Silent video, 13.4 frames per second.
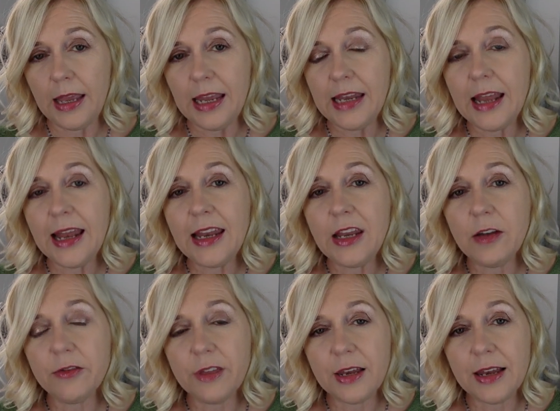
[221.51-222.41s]
in any
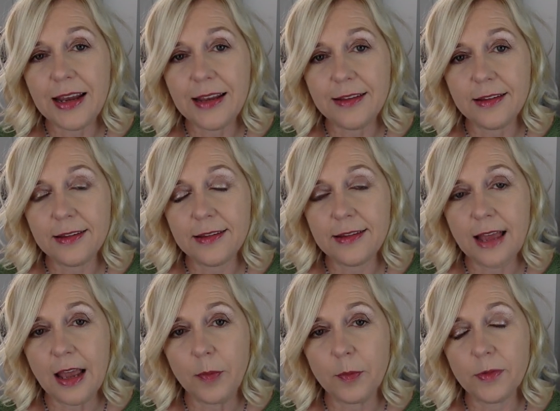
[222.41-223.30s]
of the later
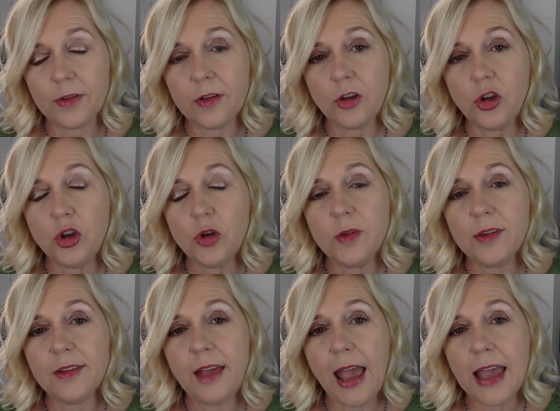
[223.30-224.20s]
steps, you
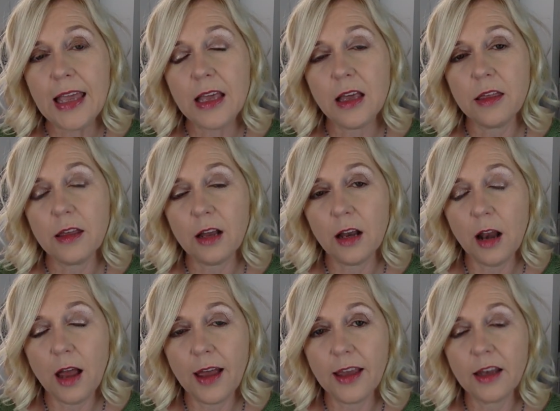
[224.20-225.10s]
take the
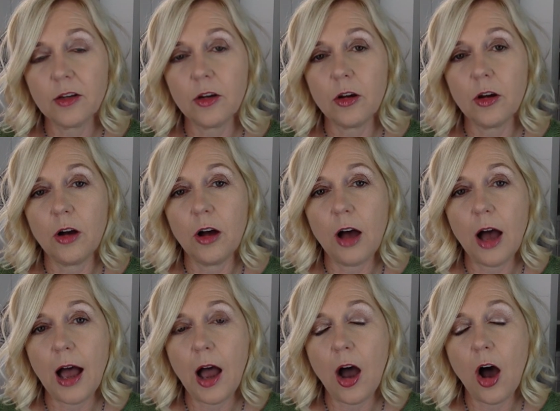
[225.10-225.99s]
client
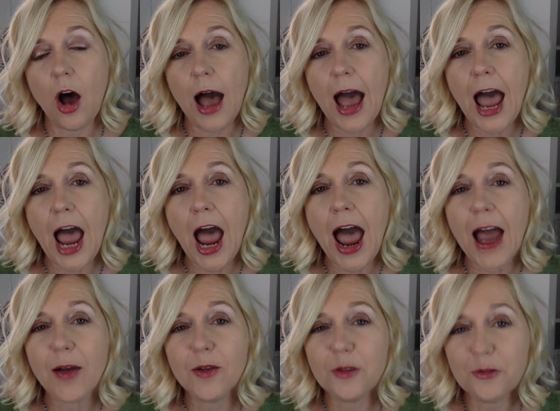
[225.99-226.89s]

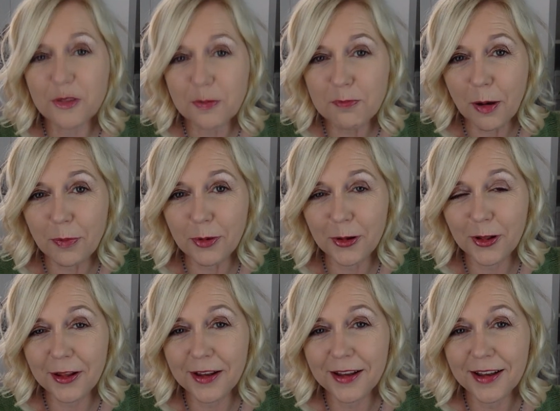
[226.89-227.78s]
out of the
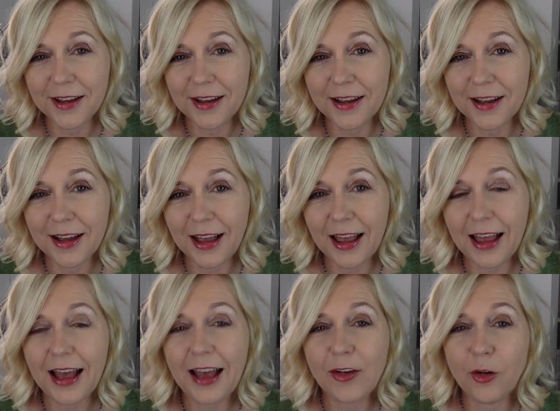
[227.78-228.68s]
bubble
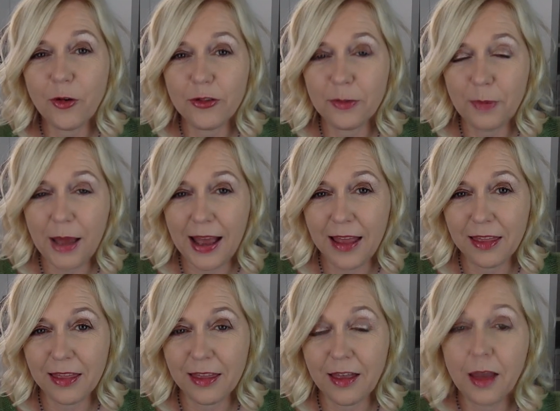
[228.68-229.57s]
and off the path.
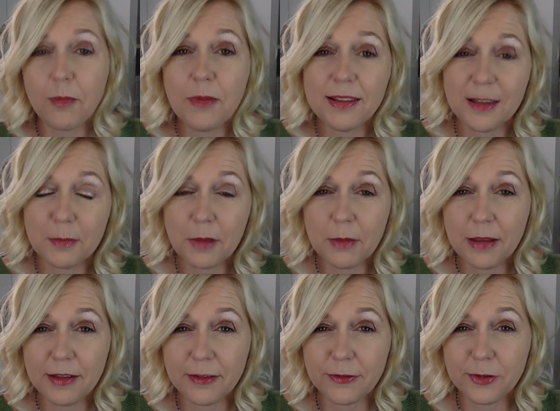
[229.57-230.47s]
I'm mixing my
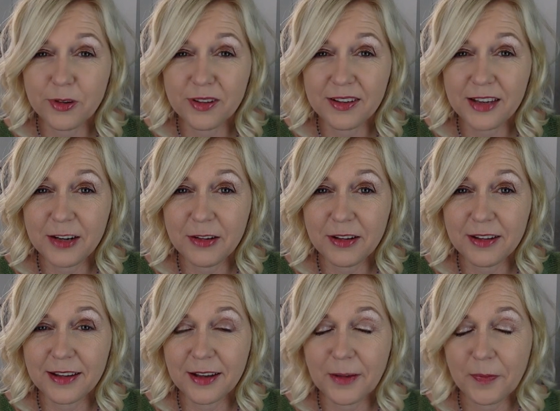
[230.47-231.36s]
metaphors here,
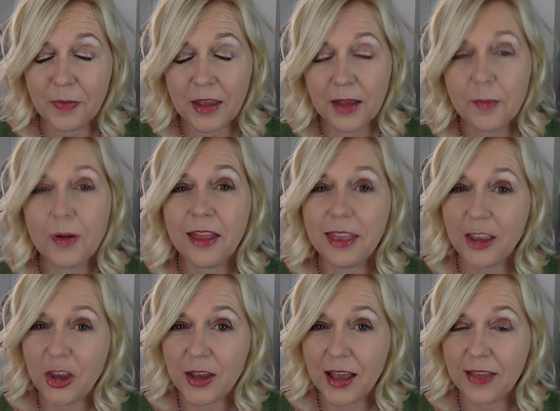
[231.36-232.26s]
aren't I? But I
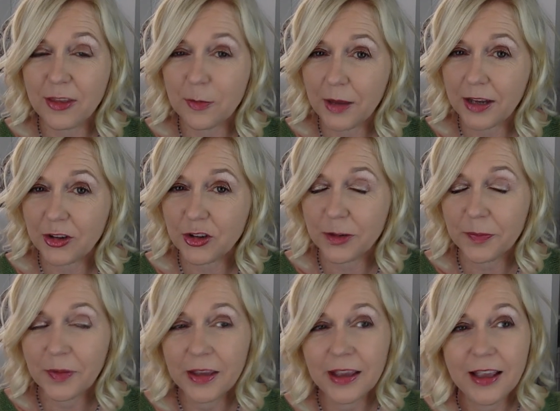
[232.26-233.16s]
think you get the
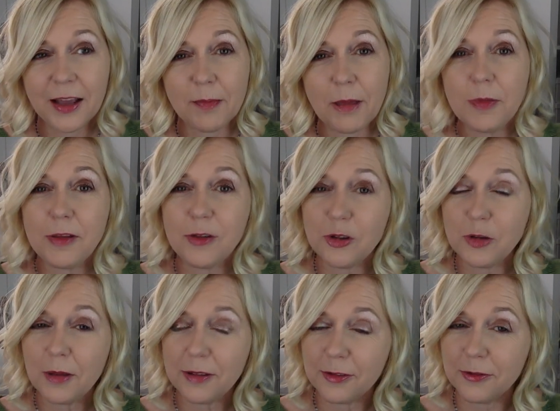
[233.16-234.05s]
picture. Maybe
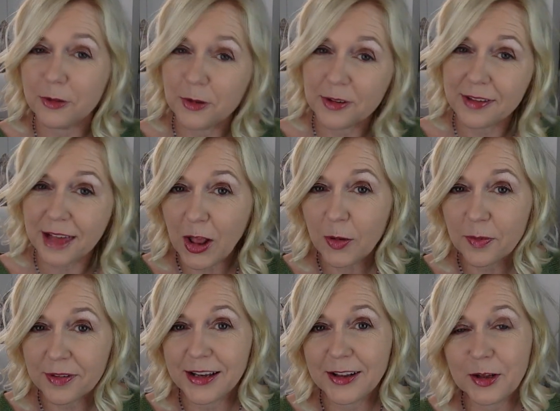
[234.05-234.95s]
2 metaphors
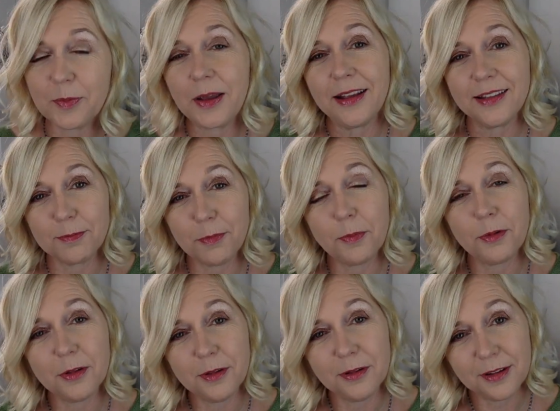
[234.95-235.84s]
helps a little bit. It's a
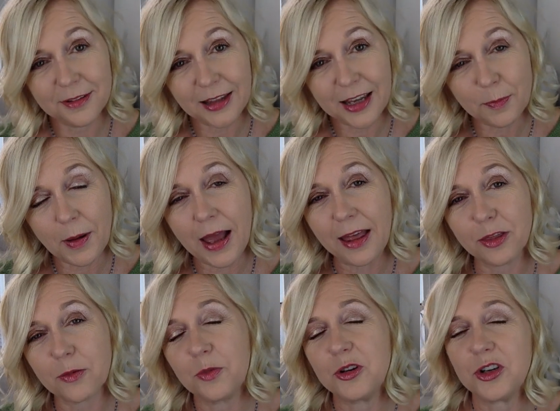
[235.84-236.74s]
bubble and a
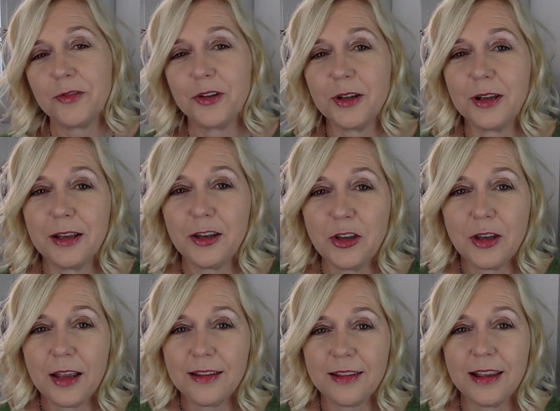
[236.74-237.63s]
path, whichever
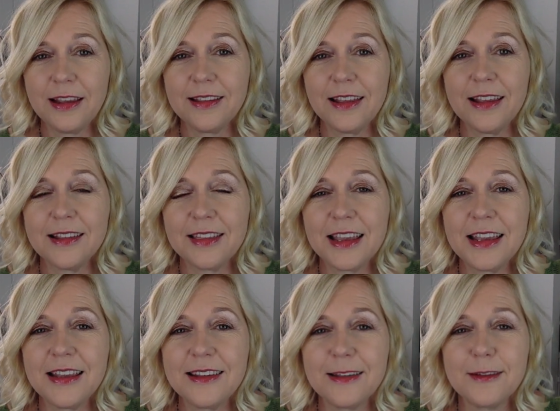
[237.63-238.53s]
is the
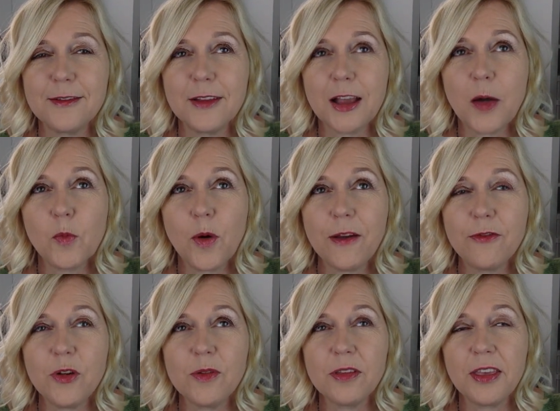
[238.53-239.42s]
easiest way
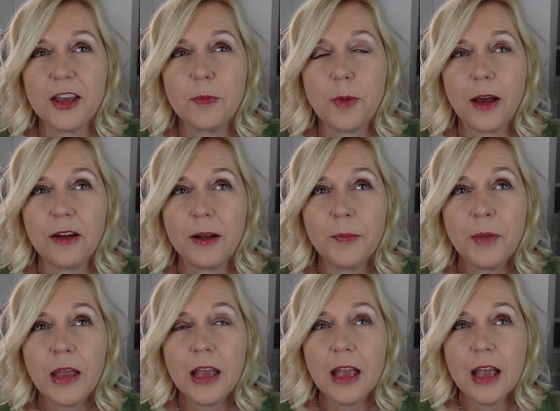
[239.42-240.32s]
for you to think about it.
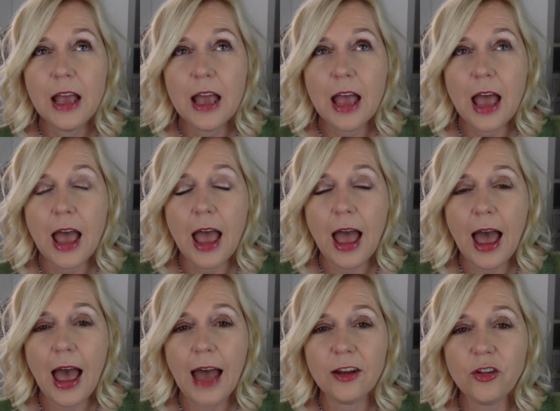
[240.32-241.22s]

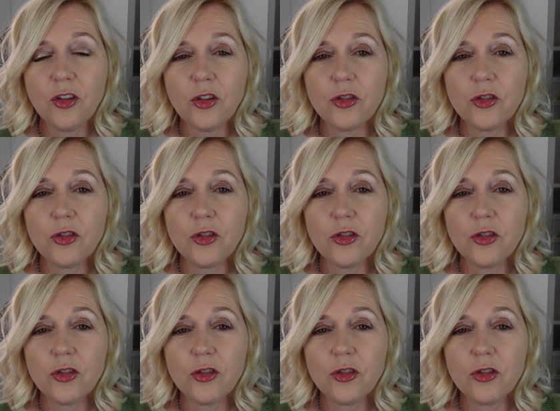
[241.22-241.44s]
And as